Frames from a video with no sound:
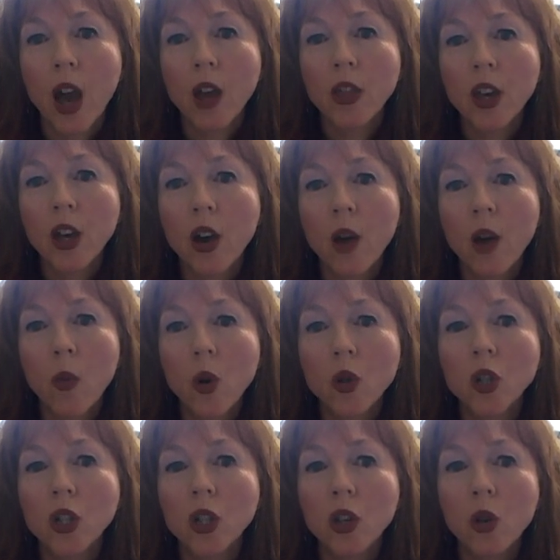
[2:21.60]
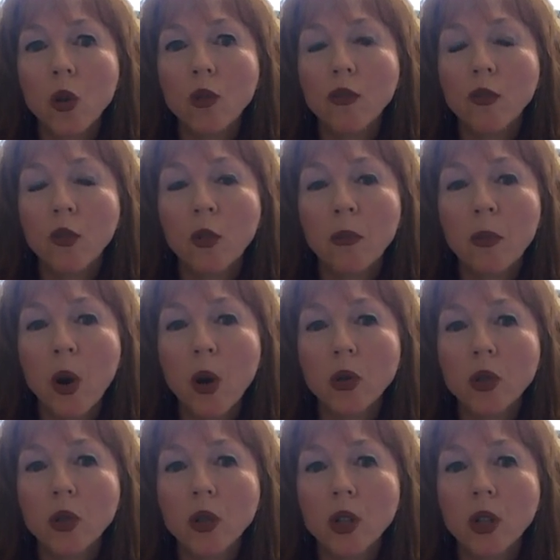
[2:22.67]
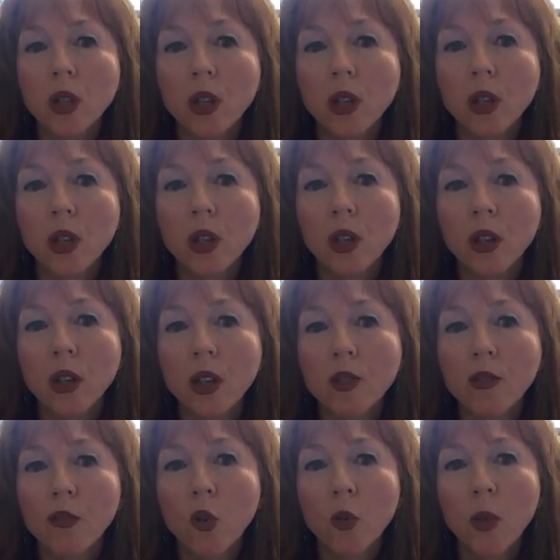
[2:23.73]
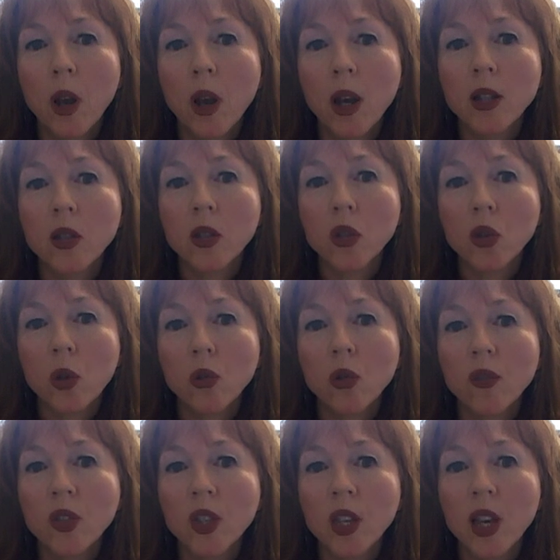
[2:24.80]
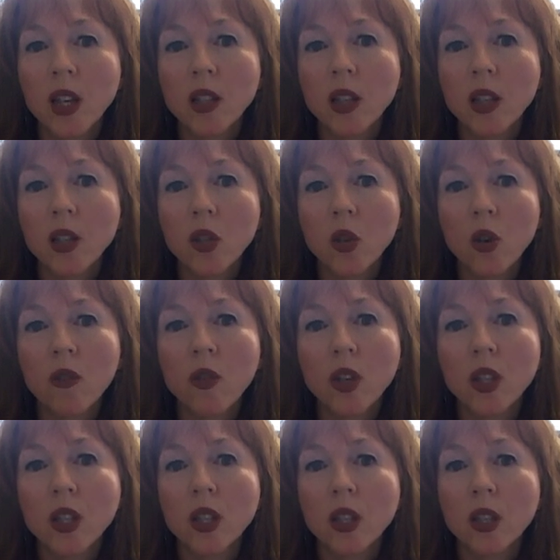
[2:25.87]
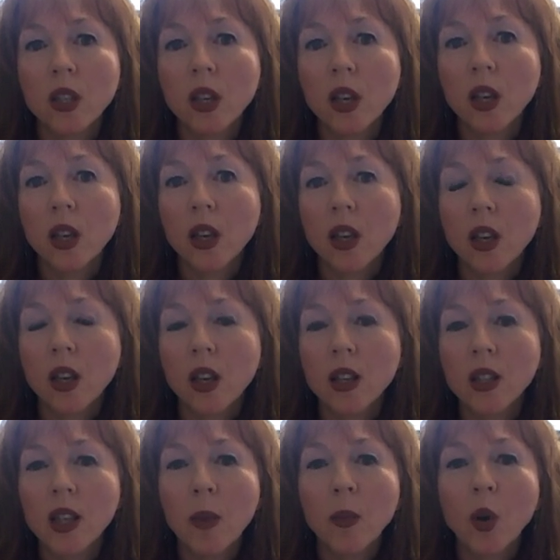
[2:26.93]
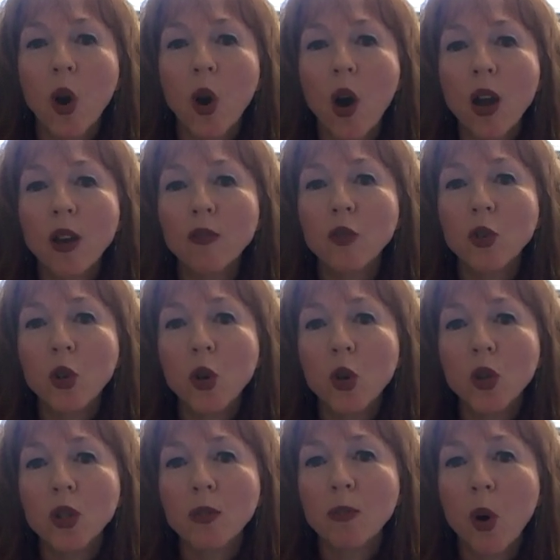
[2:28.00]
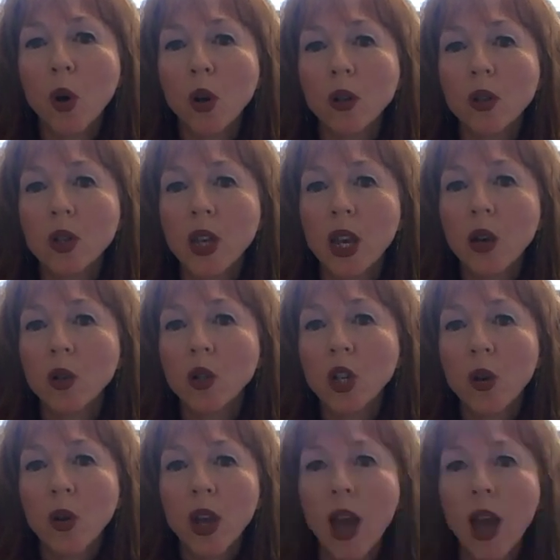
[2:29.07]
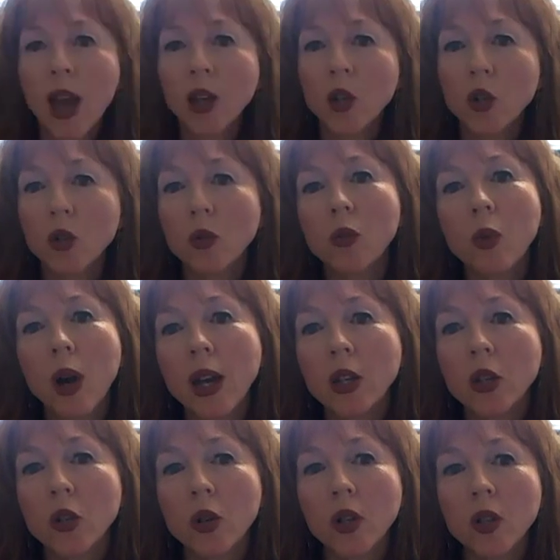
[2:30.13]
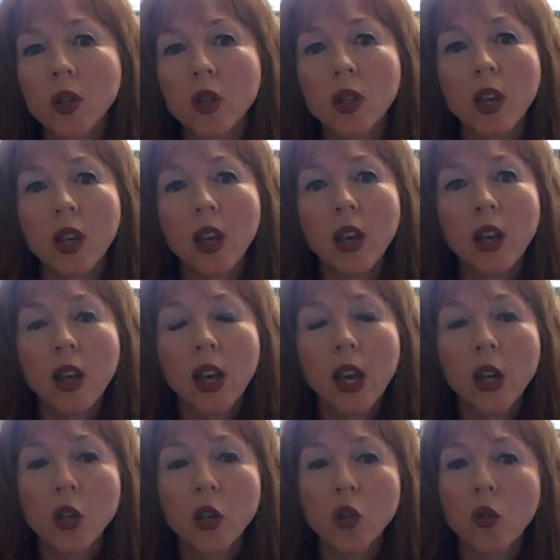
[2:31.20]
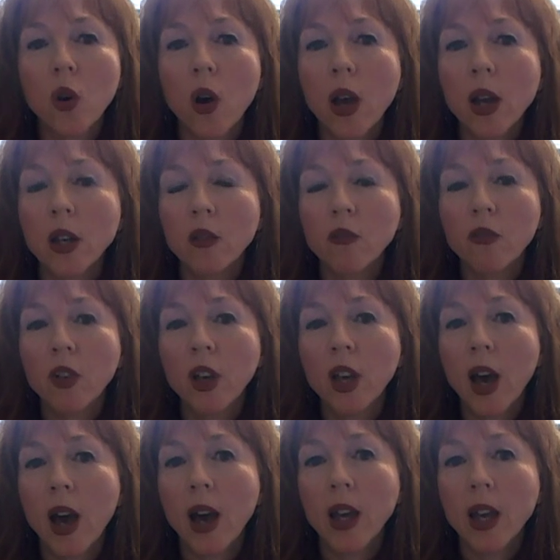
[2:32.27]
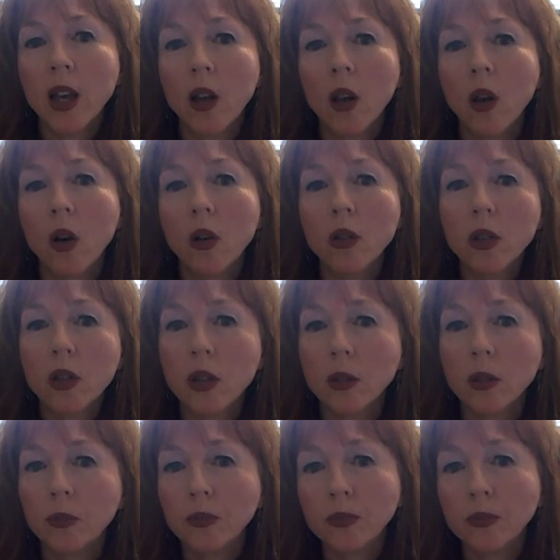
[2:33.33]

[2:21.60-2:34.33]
I think I wanted the uniform most, its formalized suit of sexy service, some kind of nurse, model, secretary, angel, waitress, enshrined in figure-hugging cloth,